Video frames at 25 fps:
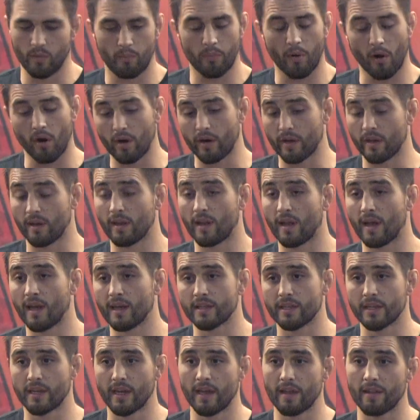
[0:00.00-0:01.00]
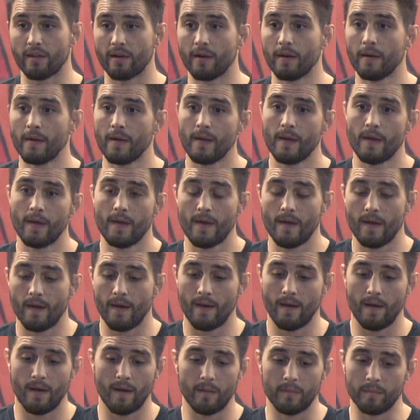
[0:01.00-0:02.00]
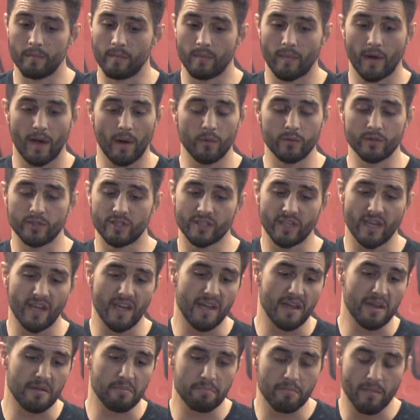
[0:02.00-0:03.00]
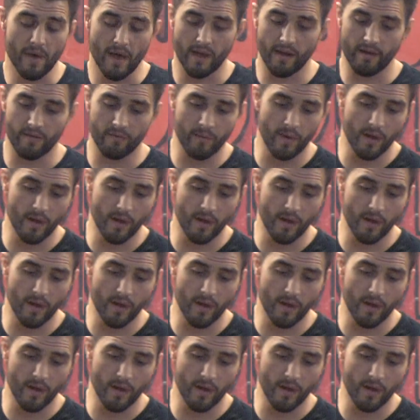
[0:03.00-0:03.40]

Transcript: partied a lot together. I would say out of